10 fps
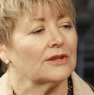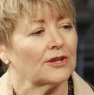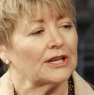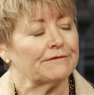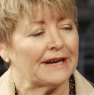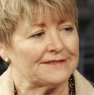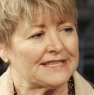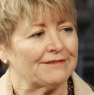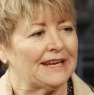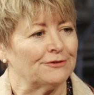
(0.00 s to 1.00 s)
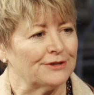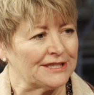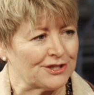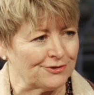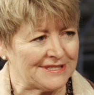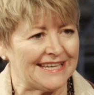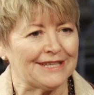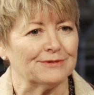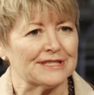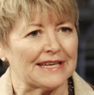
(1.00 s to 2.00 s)
35700, as you
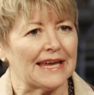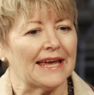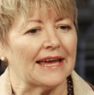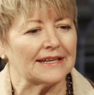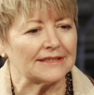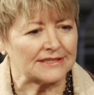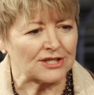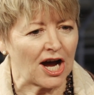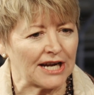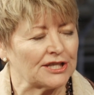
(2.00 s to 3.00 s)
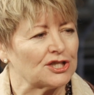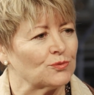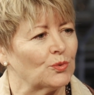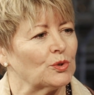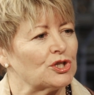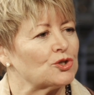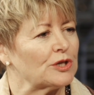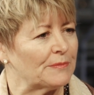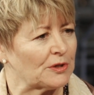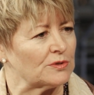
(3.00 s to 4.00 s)
said, was targeted towards
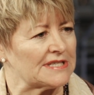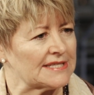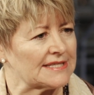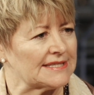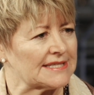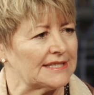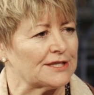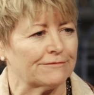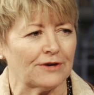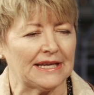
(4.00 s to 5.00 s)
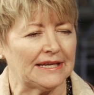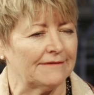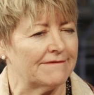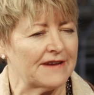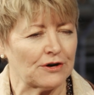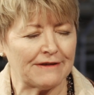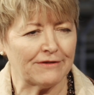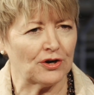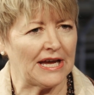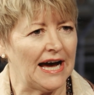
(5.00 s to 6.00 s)
treatment-resistant schizophrenia, a very,
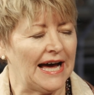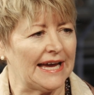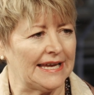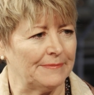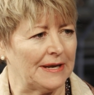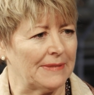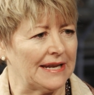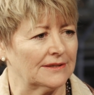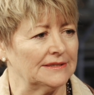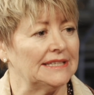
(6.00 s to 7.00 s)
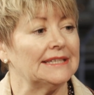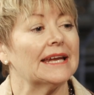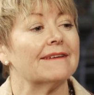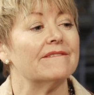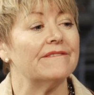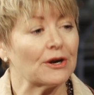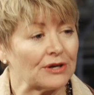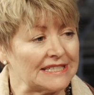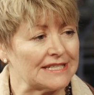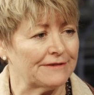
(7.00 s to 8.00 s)
very high unmet medical need and a
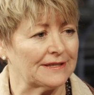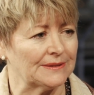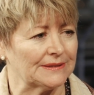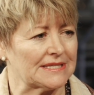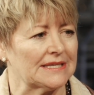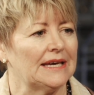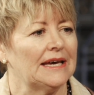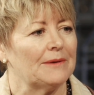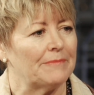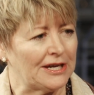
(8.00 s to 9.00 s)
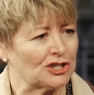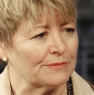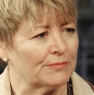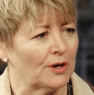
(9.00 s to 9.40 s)
very difficult patient